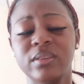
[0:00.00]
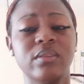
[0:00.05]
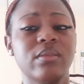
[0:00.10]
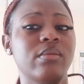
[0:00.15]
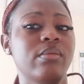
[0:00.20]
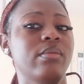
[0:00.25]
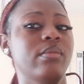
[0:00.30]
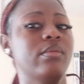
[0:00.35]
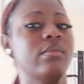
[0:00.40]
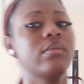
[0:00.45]

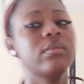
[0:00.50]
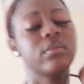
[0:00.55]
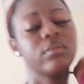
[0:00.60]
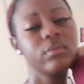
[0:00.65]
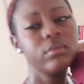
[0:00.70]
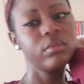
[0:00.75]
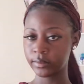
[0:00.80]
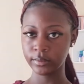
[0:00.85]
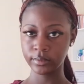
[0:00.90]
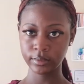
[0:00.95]

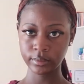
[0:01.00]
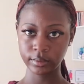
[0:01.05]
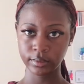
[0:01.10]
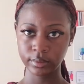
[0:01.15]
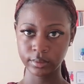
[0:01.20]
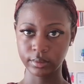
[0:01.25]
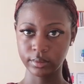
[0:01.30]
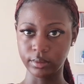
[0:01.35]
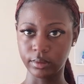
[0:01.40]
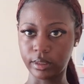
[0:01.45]

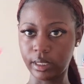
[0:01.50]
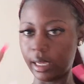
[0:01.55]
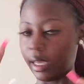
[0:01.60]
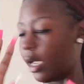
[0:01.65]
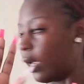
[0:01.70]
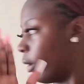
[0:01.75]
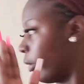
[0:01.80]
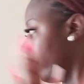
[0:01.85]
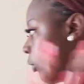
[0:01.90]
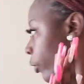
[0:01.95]

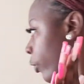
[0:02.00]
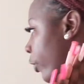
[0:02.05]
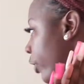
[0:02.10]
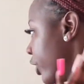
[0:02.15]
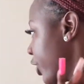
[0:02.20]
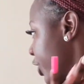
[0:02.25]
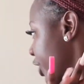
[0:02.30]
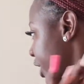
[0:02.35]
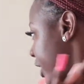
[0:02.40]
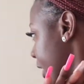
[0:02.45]
Okay, I look
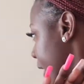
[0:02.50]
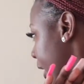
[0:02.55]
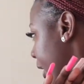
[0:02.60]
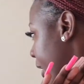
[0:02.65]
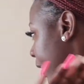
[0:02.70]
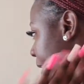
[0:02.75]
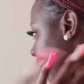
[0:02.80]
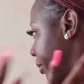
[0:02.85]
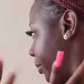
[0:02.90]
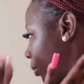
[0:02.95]
gorgeous.
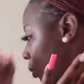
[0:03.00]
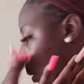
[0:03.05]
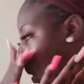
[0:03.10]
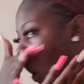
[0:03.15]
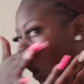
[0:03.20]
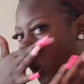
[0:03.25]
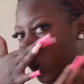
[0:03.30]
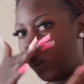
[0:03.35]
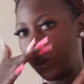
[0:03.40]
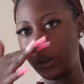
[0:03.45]

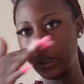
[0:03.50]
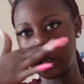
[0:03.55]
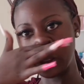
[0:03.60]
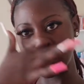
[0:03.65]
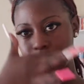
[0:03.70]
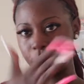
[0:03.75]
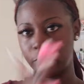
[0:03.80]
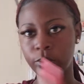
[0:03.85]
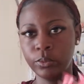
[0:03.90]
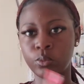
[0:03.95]

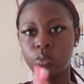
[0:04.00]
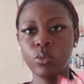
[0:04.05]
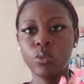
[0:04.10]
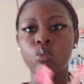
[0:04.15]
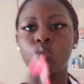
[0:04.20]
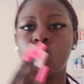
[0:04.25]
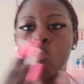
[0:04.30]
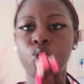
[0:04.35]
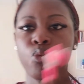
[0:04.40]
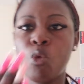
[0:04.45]
Let's go.
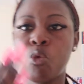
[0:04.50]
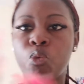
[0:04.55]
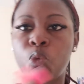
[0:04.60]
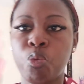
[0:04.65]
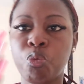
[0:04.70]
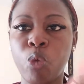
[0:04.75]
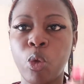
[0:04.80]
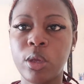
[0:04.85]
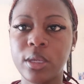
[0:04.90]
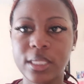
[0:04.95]

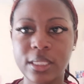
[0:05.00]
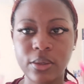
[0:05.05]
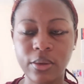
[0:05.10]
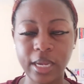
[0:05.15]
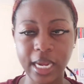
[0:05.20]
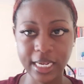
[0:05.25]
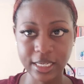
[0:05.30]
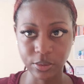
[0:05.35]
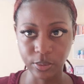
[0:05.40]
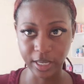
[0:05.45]
See
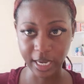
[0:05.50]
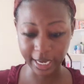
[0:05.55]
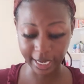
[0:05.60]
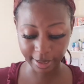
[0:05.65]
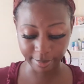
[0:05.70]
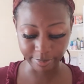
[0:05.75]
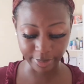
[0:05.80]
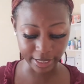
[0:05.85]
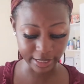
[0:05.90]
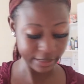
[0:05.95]
you guys when I
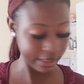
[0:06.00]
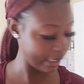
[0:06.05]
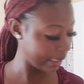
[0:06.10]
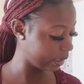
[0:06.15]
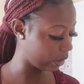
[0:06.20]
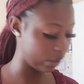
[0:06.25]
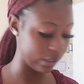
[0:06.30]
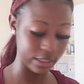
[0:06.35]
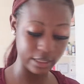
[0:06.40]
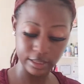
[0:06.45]
come back,
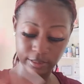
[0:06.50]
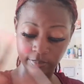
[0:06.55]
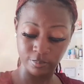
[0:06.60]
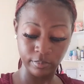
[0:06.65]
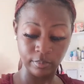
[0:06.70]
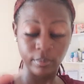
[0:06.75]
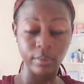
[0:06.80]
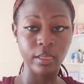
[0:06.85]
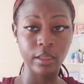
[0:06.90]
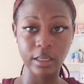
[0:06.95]
ne? Because
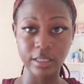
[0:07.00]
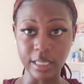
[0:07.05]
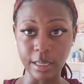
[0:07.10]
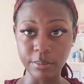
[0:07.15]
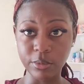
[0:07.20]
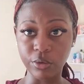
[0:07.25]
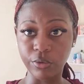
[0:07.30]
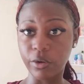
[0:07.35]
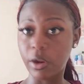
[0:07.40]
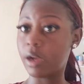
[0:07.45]

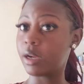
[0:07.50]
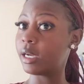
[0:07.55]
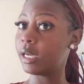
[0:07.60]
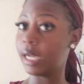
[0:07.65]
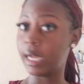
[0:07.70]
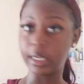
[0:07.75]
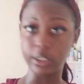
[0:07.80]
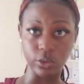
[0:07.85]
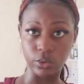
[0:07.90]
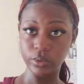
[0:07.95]
time to vlog,
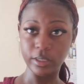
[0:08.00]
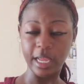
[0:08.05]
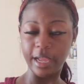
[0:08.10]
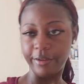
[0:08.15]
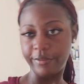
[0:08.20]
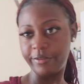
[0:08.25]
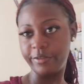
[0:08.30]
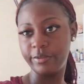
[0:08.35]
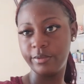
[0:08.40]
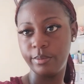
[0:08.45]
I don't
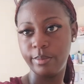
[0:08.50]
have.